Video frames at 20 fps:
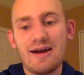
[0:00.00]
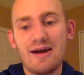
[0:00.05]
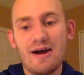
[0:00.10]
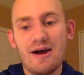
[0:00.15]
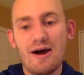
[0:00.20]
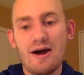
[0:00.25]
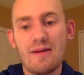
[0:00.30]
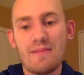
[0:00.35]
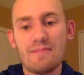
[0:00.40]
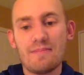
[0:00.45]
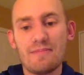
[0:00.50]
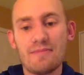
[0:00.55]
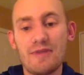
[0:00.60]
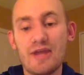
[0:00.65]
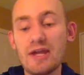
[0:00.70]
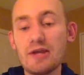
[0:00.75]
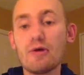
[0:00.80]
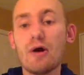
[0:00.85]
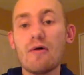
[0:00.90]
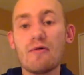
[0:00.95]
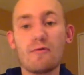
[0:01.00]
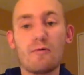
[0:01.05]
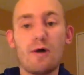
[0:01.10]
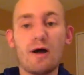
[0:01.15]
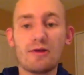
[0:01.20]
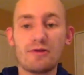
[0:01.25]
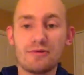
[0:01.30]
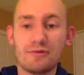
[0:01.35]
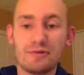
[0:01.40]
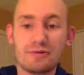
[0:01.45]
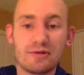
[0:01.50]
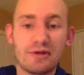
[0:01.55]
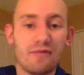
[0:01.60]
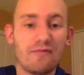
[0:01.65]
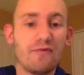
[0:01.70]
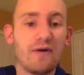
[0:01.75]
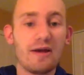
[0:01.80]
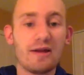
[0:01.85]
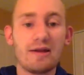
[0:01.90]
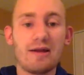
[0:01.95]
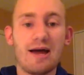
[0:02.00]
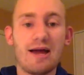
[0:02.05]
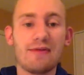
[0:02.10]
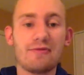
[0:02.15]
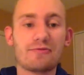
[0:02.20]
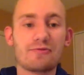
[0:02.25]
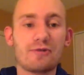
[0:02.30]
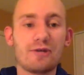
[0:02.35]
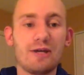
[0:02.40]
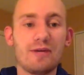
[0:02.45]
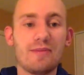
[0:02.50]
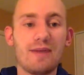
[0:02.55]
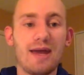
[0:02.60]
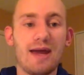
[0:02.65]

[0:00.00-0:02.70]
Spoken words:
Thank you all for watching. This is a fun live stream,